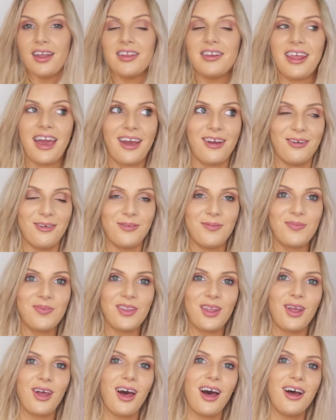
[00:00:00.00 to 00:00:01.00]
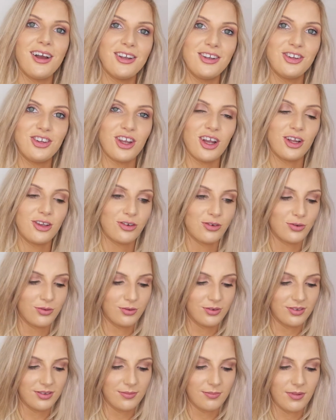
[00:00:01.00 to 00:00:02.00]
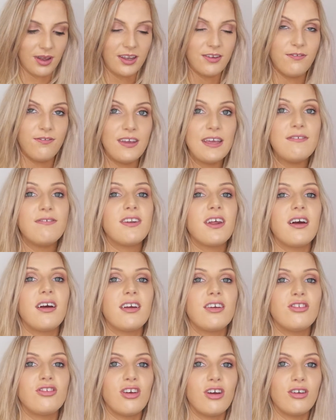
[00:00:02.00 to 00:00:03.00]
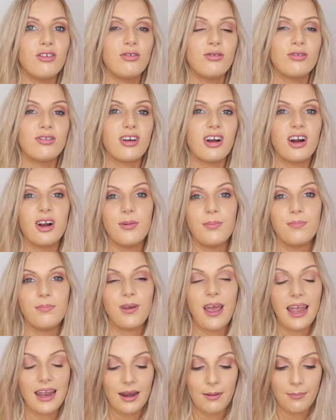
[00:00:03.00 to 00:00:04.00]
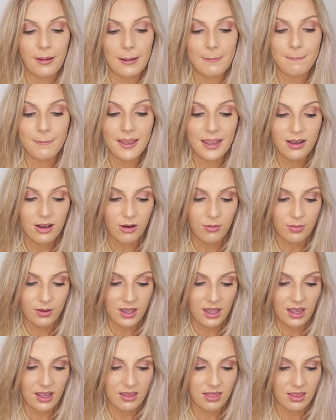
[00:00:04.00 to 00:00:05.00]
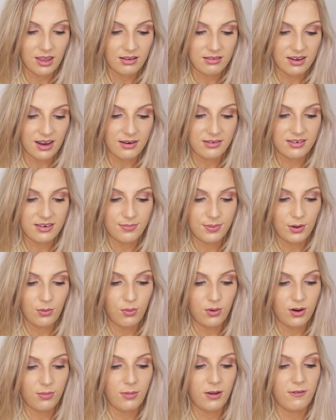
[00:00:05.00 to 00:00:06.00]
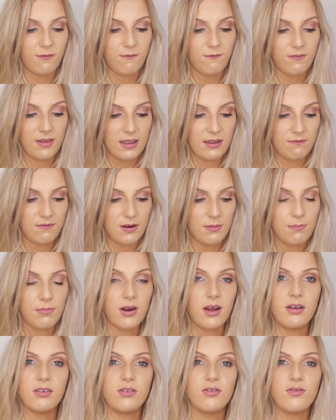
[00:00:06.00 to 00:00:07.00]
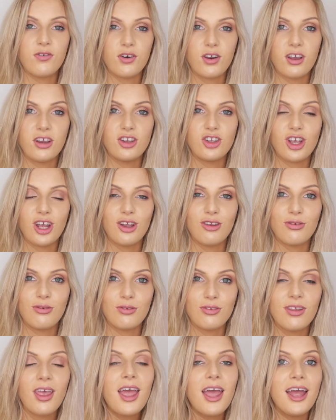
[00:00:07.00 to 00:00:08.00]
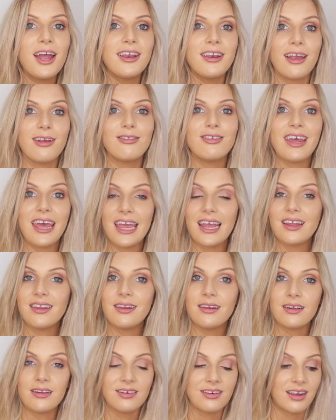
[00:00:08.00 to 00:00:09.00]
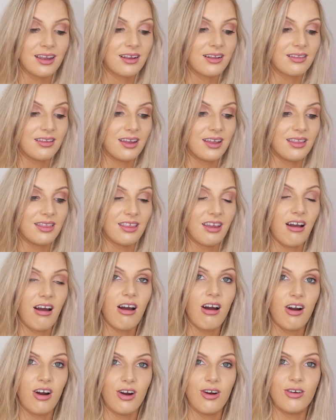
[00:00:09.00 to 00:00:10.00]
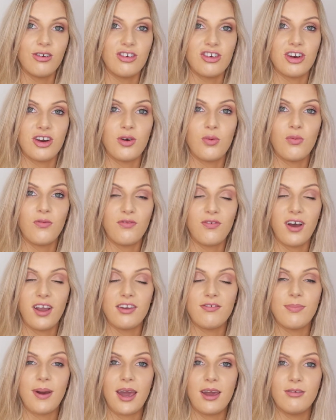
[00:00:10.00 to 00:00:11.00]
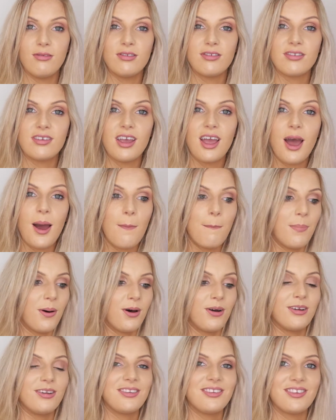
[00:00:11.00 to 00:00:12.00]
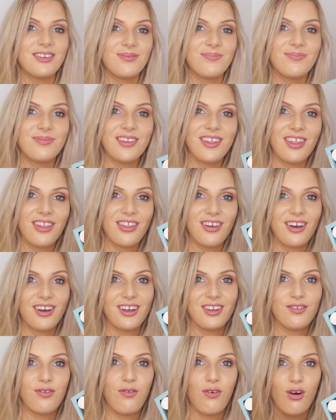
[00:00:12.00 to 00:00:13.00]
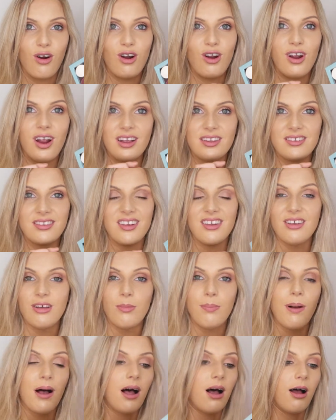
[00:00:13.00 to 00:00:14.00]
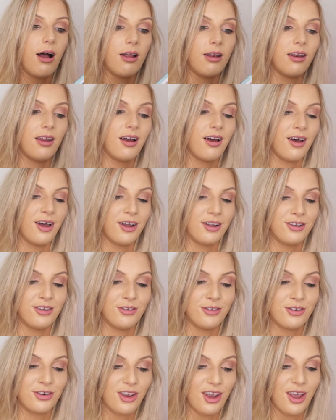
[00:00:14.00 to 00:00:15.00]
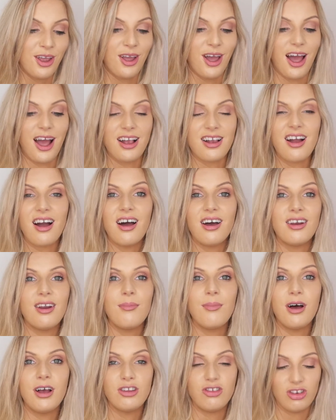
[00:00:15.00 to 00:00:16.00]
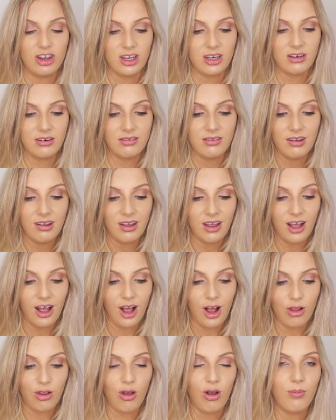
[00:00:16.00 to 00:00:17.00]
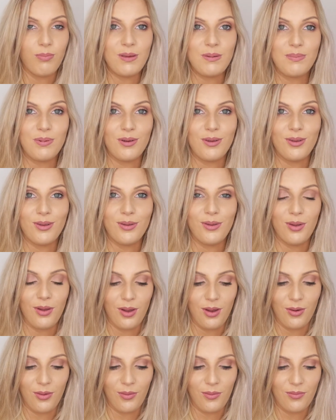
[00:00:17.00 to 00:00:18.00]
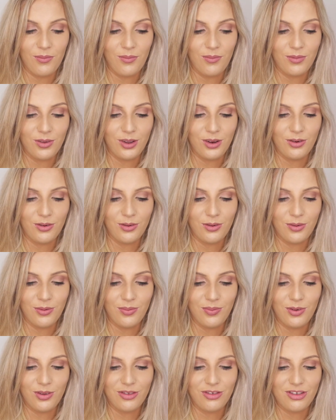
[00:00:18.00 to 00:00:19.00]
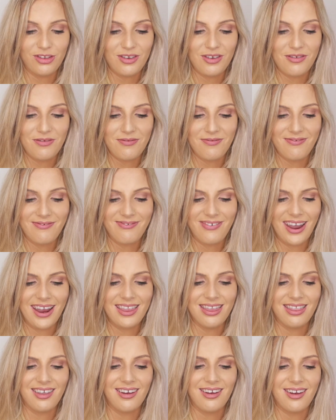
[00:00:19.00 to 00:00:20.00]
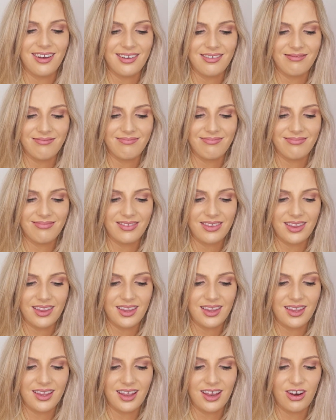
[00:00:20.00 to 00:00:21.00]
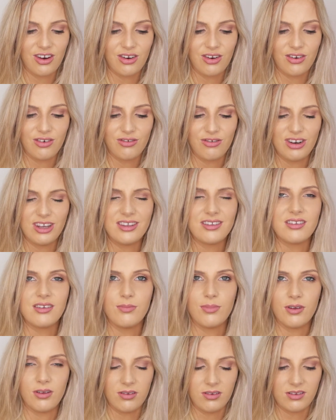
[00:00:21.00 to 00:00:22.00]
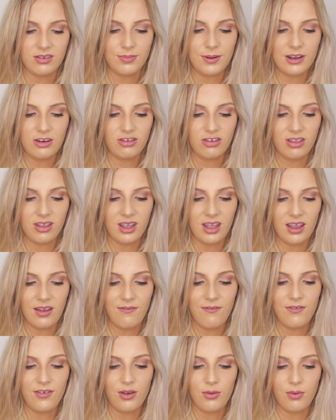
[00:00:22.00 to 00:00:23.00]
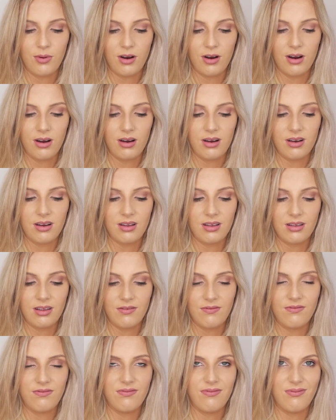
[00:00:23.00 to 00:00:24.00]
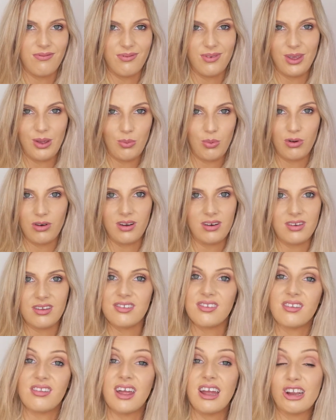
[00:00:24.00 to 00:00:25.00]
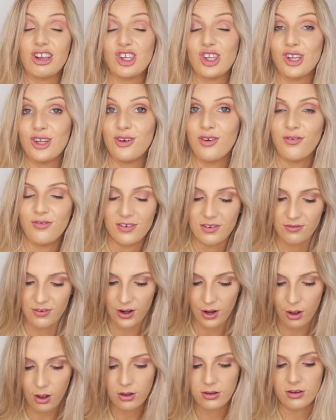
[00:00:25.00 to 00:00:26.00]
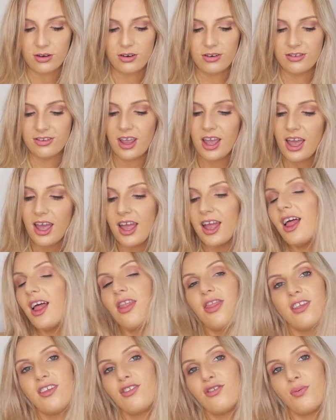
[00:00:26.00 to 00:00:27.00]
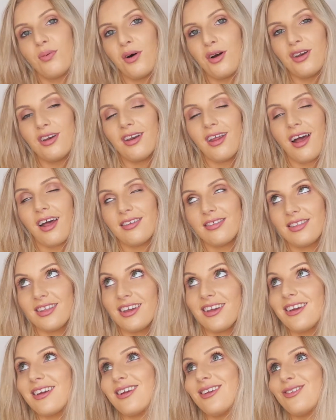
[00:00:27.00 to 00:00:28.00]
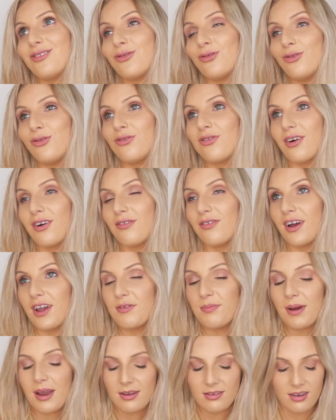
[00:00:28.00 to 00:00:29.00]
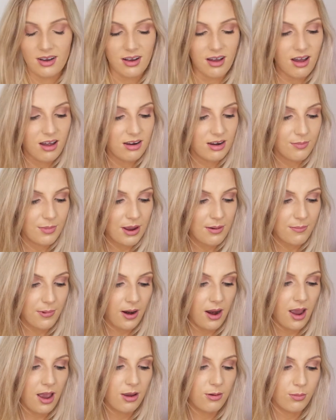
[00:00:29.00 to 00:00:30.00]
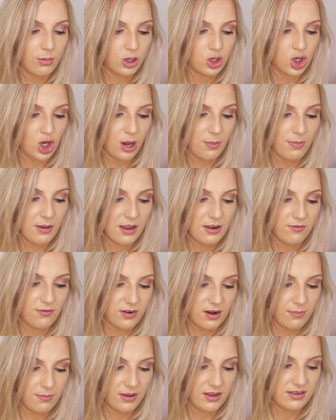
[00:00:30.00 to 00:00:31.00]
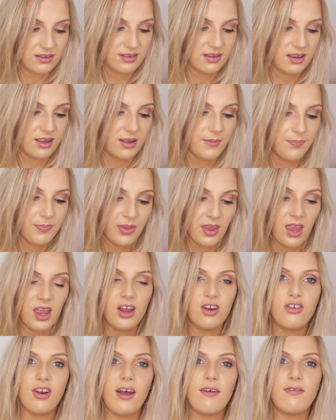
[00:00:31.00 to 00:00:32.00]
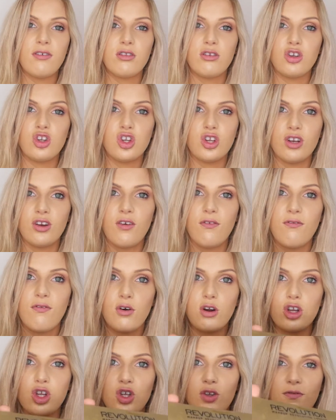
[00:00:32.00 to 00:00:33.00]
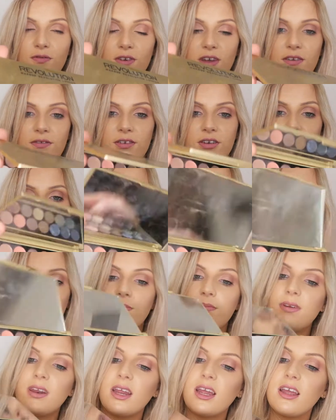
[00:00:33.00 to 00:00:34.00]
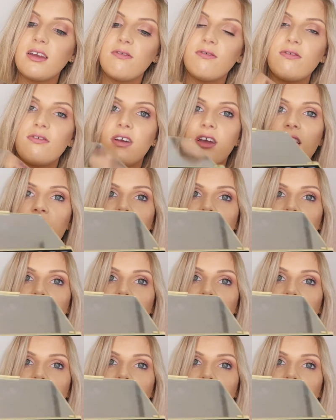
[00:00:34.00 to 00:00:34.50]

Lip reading: Now, eyeshadows. My favourite eyeshadows are kind of by Makeup Geek. They tend to be one of my favourite brands for eyeshadows. Now, technically they are under £5, but that is for a single pan, and I can't imagine a lot of people, you know, would find that reasonable, especially if you wanted a selection of different colours. This one I think is over £5. I can't remember how much I paid for it, but it's the Revolution Fortune Favours the Brave